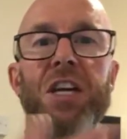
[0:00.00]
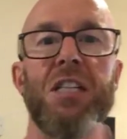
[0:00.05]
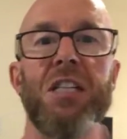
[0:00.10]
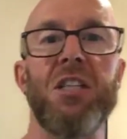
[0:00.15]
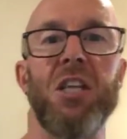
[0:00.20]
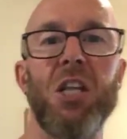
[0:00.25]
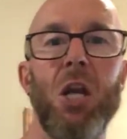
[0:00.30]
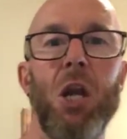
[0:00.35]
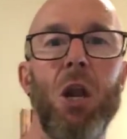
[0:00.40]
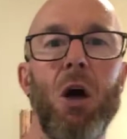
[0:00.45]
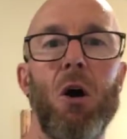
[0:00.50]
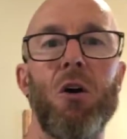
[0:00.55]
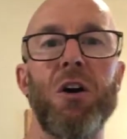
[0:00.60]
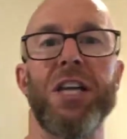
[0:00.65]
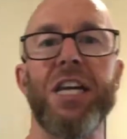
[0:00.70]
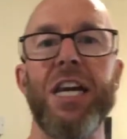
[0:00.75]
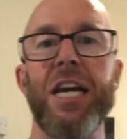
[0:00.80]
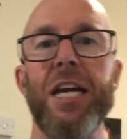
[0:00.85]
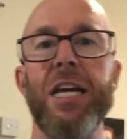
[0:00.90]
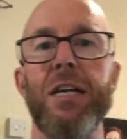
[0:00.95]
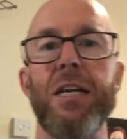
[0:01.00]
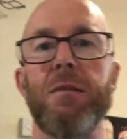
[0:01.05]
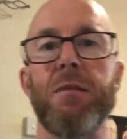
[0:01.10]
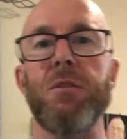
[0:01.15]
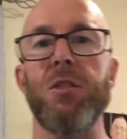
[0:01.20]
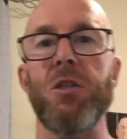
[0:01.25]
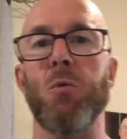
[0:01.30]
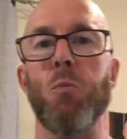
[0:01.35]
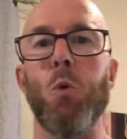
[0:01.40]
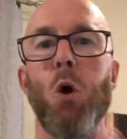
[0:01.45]
the hair, the
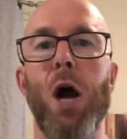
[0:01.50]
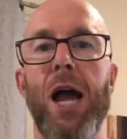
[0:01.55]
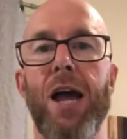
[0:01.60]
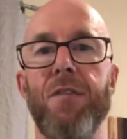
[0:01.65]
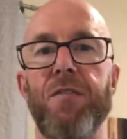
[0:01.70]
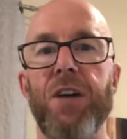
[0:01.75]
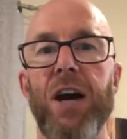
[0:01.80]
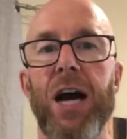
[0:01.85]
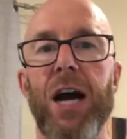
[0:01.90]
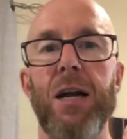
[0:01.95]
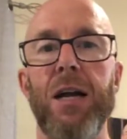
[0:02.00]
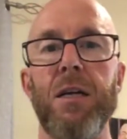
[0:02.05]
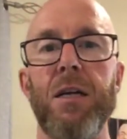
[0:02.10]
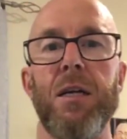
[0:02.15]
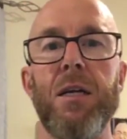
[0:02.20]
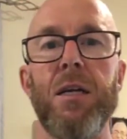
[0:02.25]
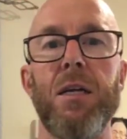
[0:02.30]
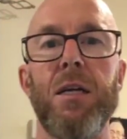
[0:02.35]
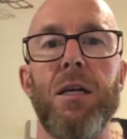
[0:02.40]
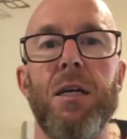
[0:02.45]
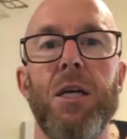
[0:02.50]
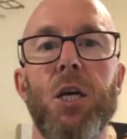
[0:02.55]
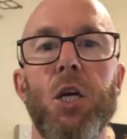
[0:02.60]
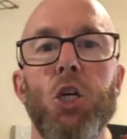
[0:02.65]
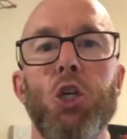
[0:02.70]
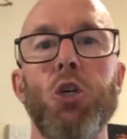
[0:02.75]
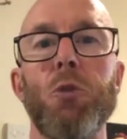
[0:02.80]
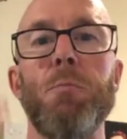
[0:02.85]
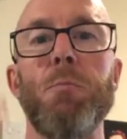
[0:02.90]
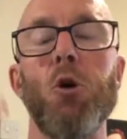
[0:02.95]
nails, the coffee, the
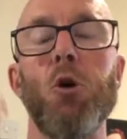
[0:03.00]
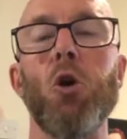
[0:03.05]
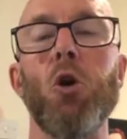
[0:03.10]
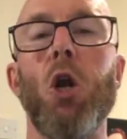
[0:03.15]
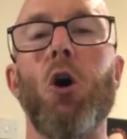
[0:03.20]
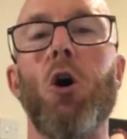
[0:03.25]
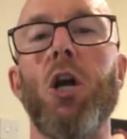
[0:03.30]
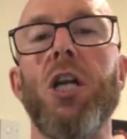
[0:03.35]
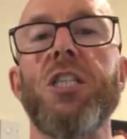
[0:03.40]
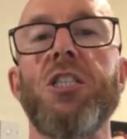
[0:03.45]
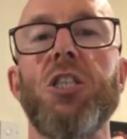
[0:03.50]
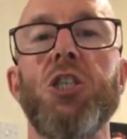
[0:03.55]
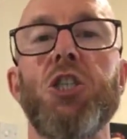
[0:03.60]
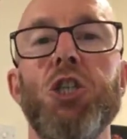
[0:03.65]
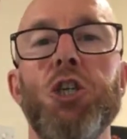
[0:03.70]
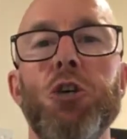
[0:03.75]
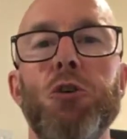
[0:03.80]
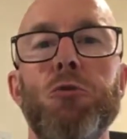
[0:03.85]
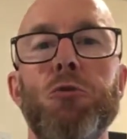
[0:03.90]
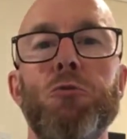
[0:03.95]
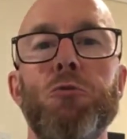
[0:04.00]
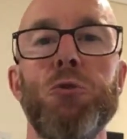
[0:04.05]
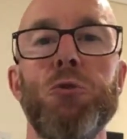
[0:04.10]
lie-in, the whatever,